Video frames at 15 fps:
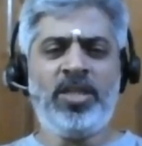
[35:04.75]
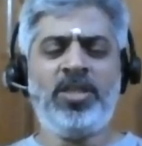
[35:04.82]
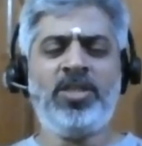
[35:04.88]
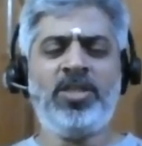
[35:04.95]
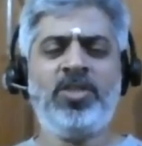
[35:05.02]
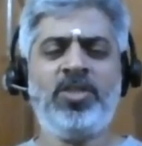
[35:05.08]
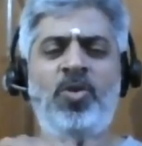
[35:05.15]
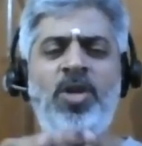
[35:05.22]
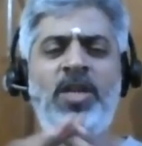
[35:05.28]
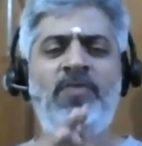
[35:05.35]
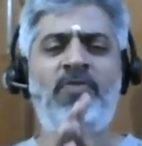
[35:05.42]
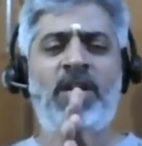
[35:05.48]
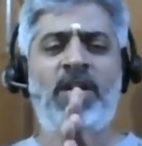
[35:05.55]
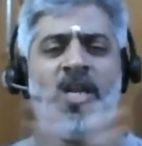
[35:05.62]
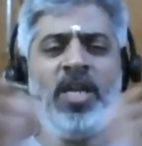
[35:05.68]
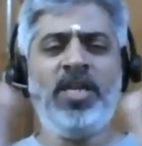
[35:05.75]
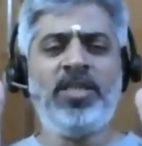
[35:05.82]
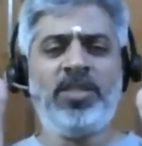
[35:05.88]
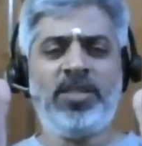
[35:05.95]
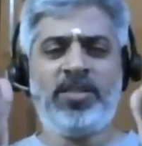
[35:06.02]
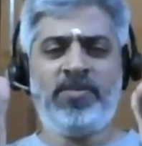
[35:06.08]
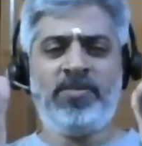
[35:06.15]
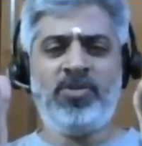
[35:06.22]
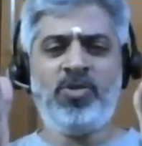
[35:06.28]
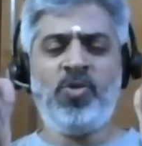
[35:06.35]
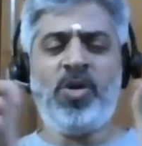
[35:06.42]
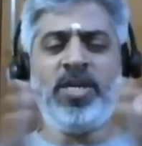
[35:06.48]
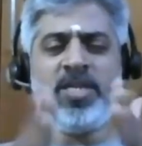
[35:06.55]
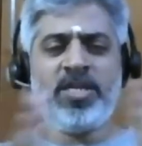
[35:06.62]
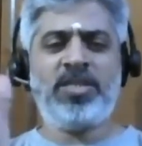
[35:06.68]
This is only for analysis, to
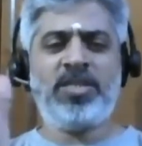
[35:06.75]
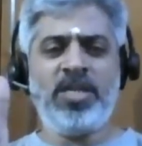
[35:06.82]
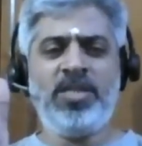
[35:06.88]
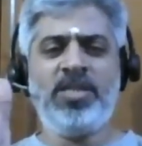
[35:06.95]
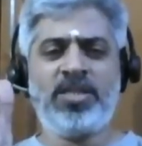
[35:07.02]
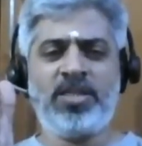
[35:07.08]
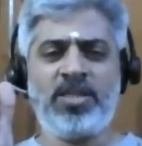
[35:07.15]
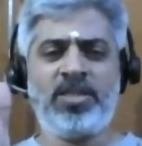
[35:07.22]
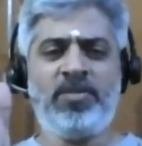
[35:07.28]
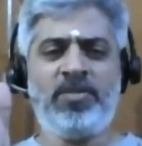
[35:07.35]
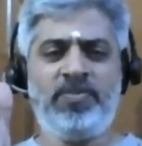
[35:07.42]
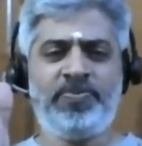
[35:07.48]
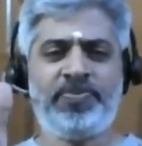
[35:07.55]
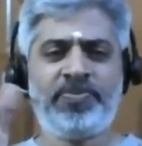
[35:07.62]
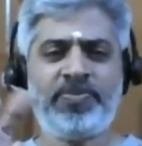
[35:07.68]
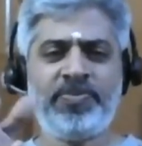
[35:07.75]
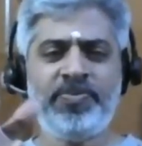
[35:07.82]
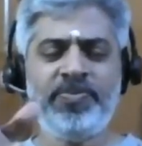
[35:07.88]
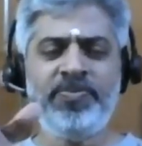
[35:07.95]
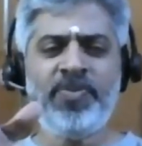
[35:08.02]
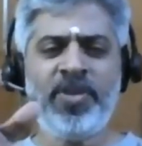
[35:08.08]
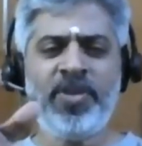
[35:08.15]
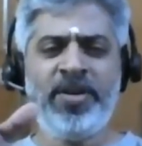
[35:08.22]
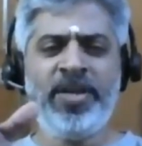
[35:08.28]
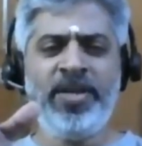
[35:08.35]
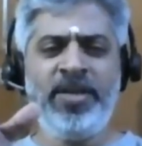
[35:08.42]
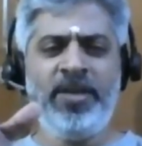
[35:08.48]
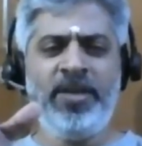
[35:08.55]
understand the system, right?